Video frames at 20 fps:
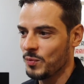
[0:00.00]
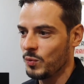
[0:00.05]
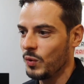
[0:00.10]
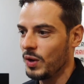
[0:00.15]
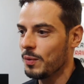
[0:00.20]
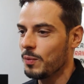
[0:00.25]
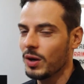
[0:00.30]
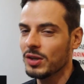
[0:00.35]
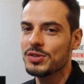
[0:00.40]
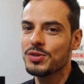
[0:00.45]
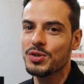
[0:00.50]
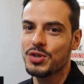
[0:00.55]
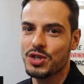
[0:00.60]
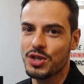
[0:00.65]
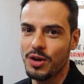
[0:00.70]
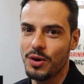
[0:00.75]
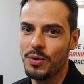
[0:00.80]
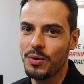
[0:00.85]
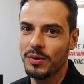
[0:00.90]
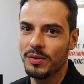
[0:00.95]
we want to
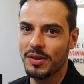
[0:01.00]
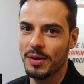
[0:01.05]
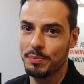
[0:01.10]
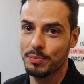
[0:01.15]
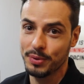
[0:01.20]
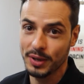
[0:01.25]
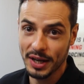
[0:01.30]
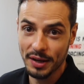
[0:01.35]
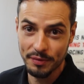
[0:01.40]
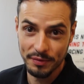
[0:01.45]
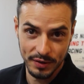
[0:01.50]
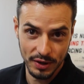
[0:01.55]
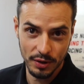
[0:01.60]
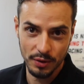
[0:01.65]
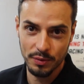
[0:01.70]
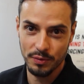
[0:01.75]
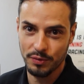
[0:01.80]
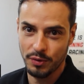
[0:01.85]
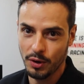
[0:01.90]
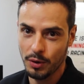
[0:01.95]
show the preview
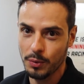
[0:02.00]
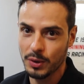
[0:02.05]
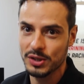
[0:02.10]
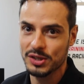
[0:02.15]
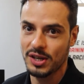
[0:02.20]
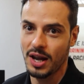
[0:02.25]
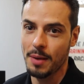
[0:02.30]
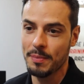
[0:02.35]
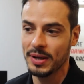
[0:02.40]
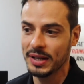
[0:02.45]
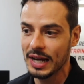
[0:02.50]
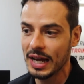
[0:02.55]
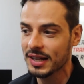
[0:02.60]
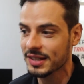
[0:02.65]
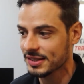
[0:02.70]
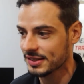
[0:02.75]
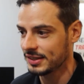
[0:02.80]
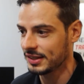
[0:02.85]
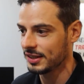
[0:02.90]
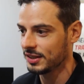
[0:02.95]
for what's coming
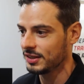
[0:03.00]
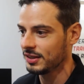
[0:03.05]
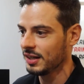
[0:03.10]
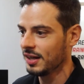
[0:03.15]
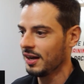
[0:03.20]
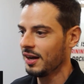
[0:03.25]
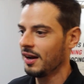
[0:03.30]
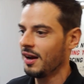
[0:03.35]
next year.